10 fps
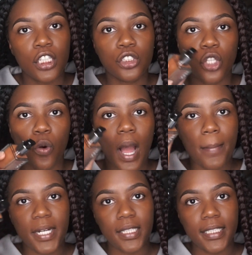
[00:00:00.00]
so
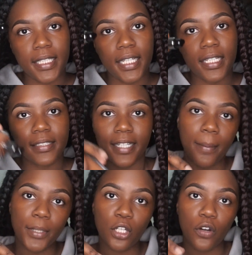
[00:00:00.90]
I'm gonna link it
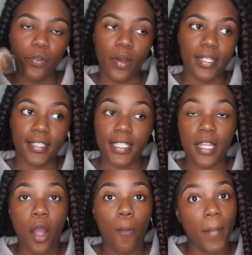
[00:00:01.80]
down below if you wanna
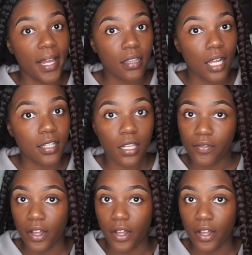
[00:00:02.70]
see my thoughts on the